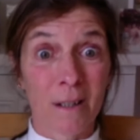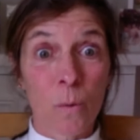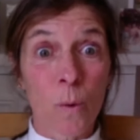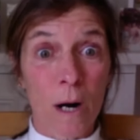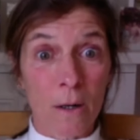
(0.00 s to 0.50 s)

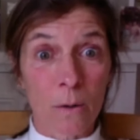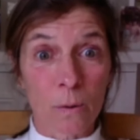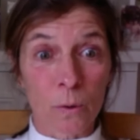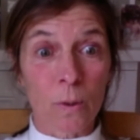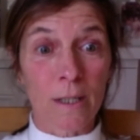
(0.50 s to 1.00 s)
one
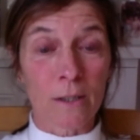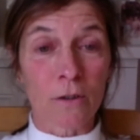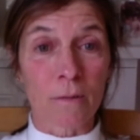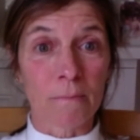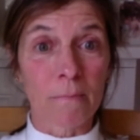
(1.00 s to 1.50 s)
call to
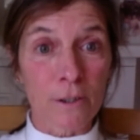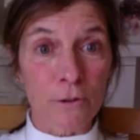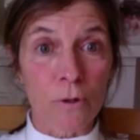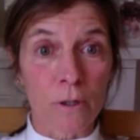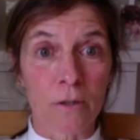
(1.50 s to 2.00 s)
action
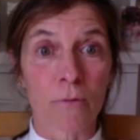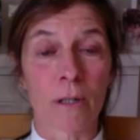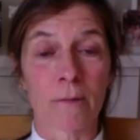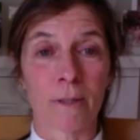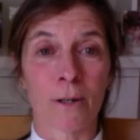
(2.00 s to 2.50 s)
literally
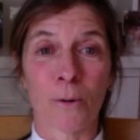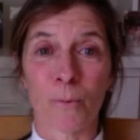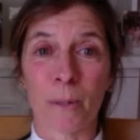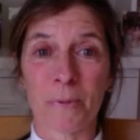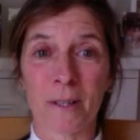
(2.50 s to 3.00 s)
throughout the whole
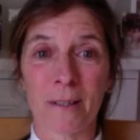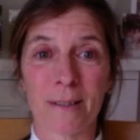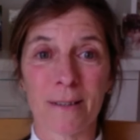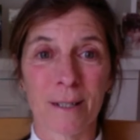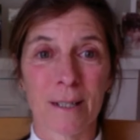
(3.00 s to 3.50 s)

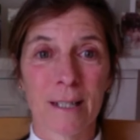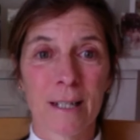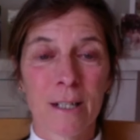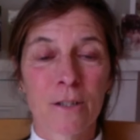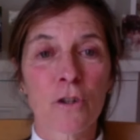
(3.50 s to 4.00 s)
website.
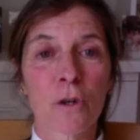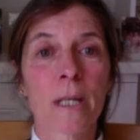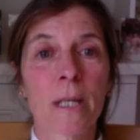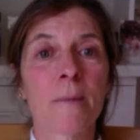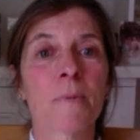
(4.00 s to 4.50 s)
So
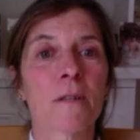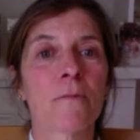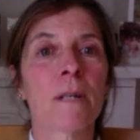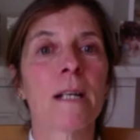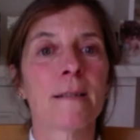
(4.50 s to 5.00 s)
it keeps it
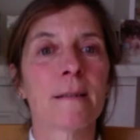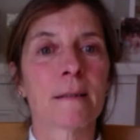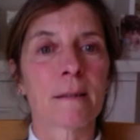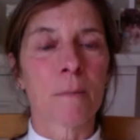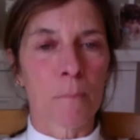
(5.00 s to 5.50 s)
really
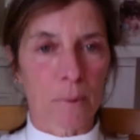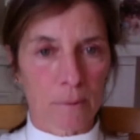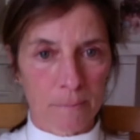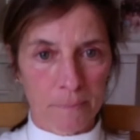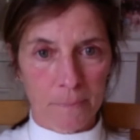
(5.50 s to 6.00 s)

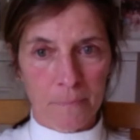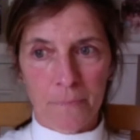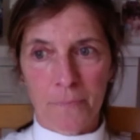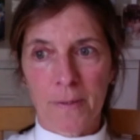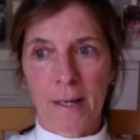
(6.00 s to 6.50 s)
simple.
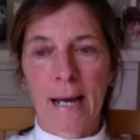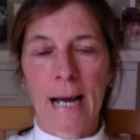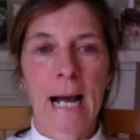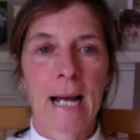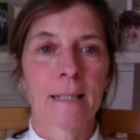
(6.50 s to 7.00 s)

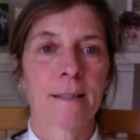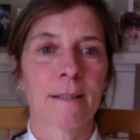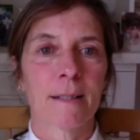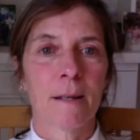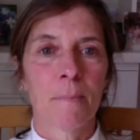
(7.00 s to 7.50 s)
And
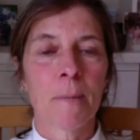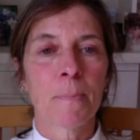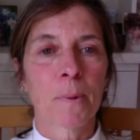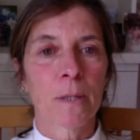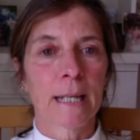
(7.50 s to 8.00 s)

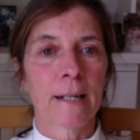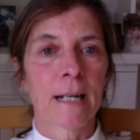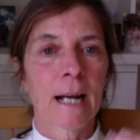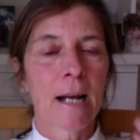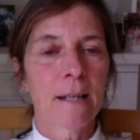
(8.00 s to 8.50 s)
people get
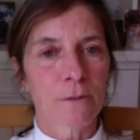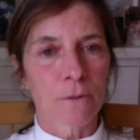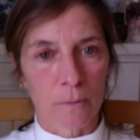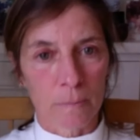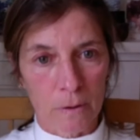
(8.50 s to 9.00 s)

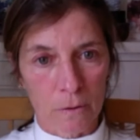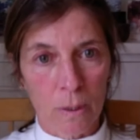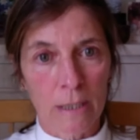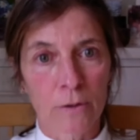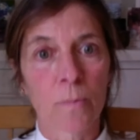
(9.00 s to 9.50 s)
accustomed as
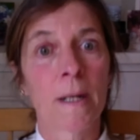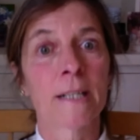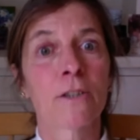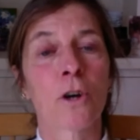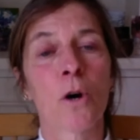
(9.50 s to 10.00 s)
well to my
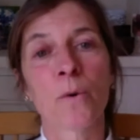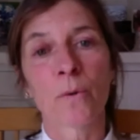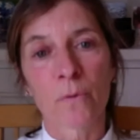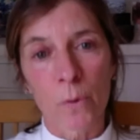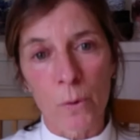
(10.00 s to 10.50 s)
tone
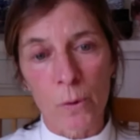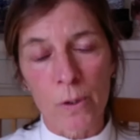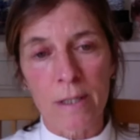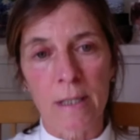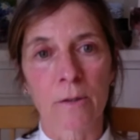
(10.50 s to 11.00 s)
of
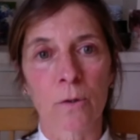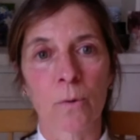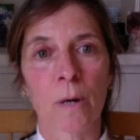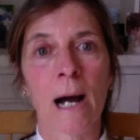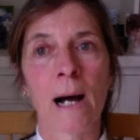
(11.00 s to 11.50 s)
voice and
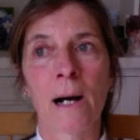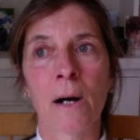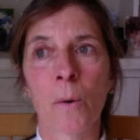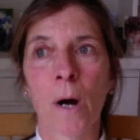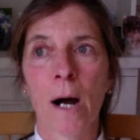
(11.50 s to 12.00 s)
to
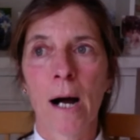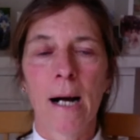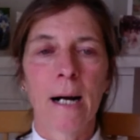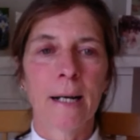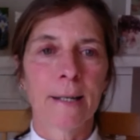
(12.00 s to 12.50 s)
how
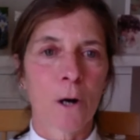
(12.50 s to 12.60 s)
I